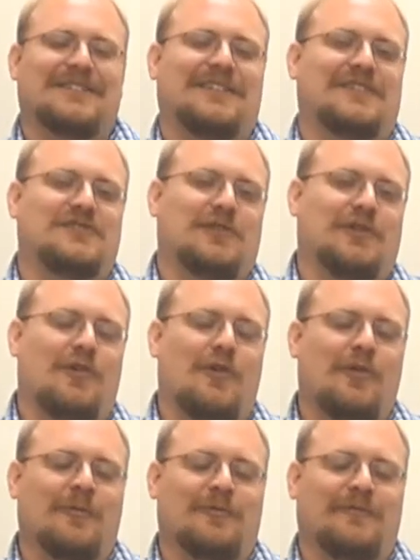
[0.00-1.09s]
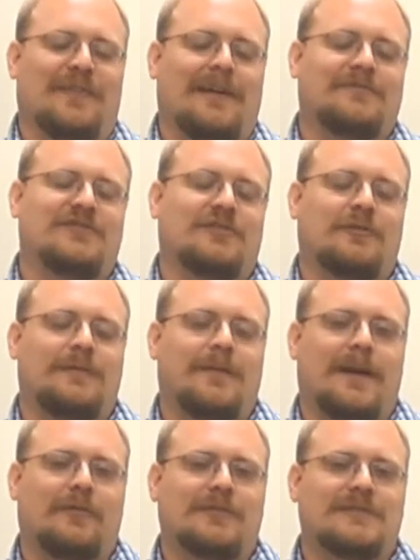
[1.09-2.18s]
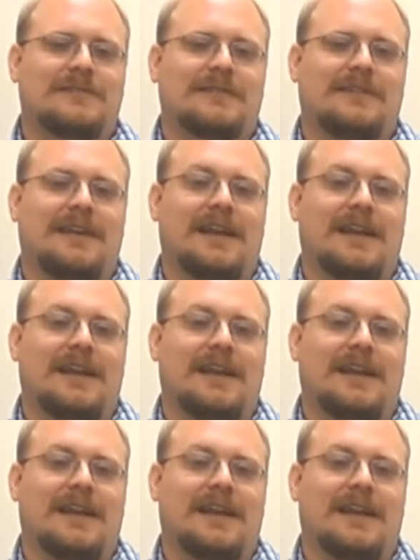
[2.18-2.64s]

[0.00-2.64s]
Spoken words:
the kids are going to go home and their valves are going to be backwards,